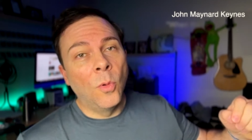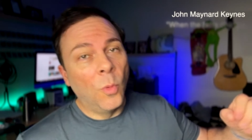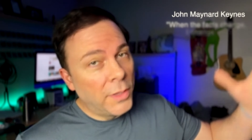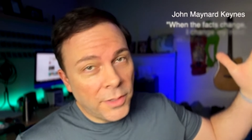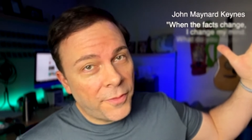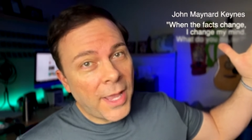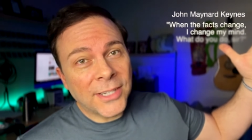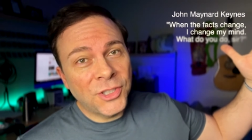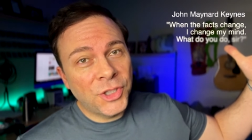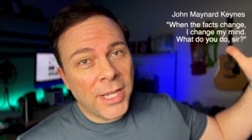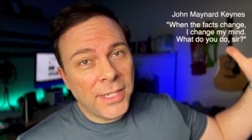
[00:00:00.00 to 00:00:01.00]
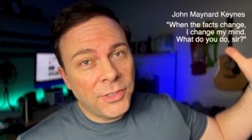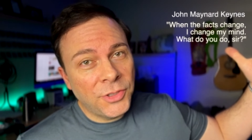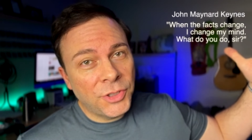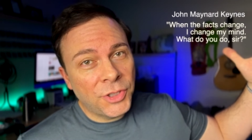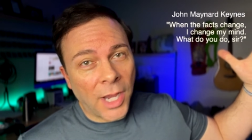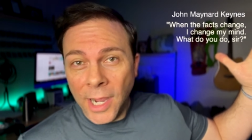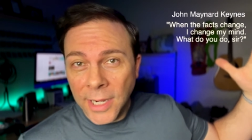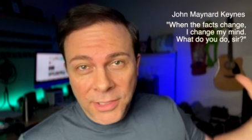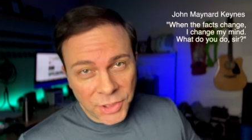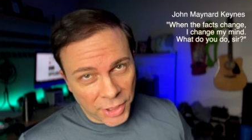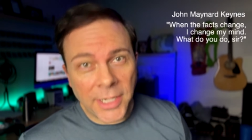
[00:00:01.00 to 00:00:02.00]
"When the facts change,
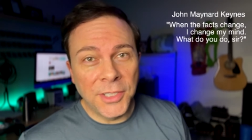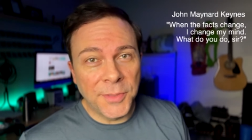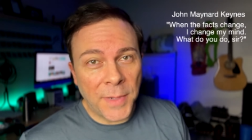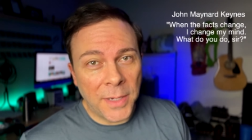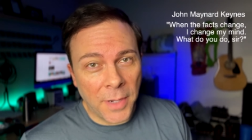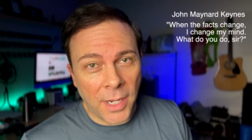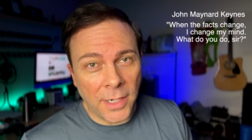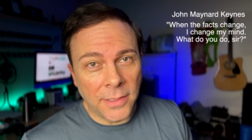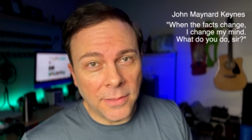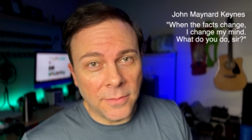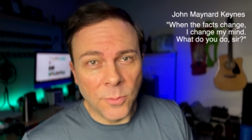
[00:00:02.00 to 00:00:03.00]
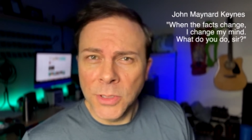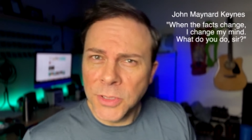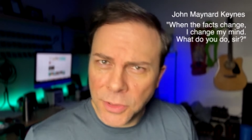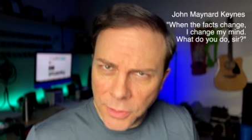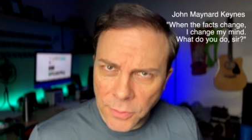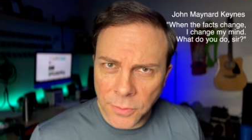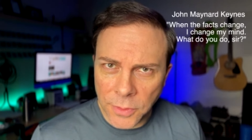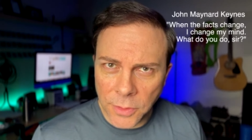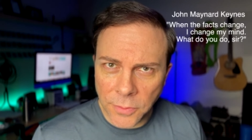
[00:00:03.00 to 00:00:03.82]
I change my mind. What do you do,